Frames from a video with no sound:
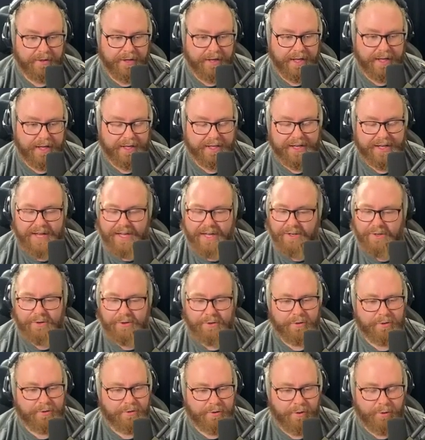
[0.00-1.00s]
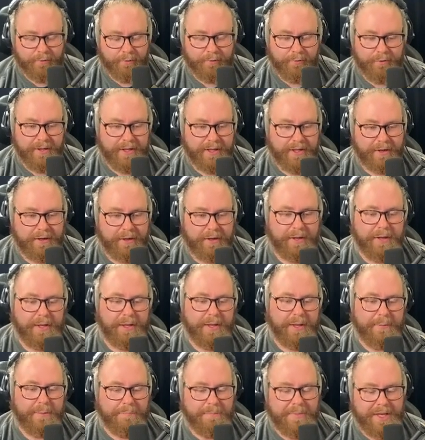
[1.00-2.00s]
And then you feel
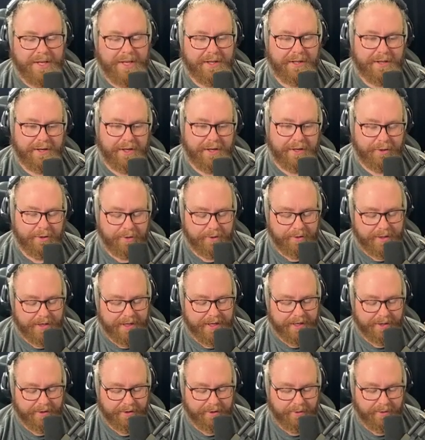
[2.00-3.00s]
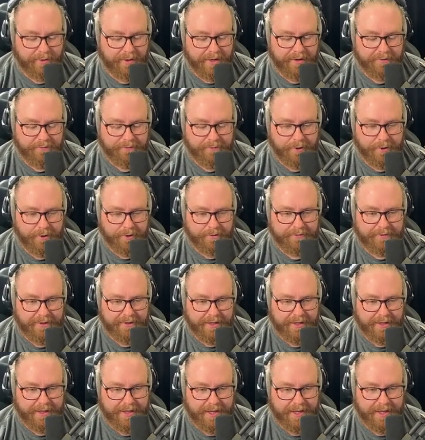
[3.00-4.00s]
immediately you evolve
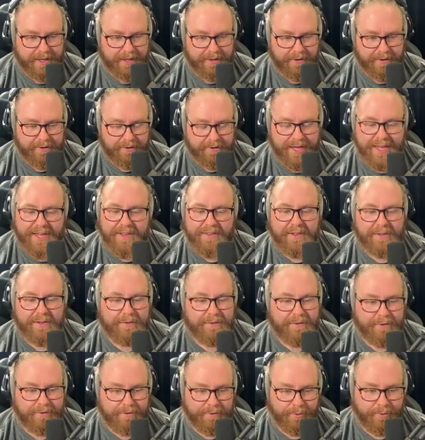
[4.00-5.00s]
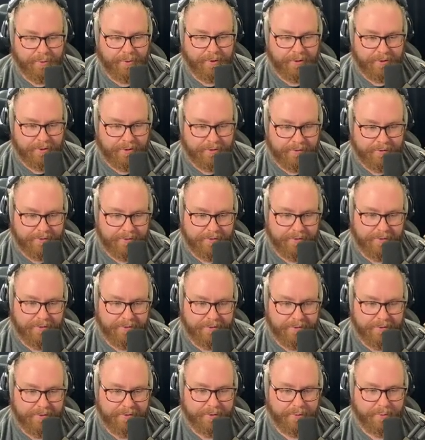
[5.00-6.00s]
like eating disorders
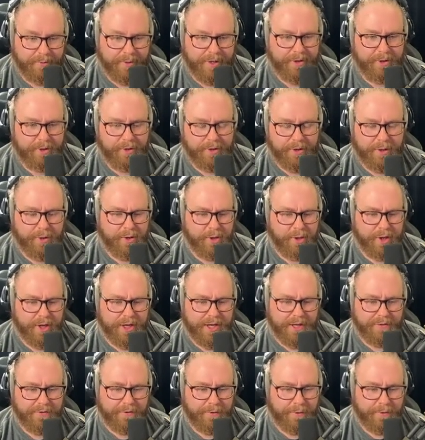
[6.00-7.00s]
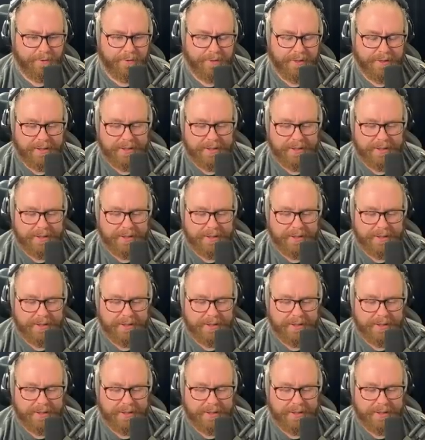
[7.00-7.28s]
when you get so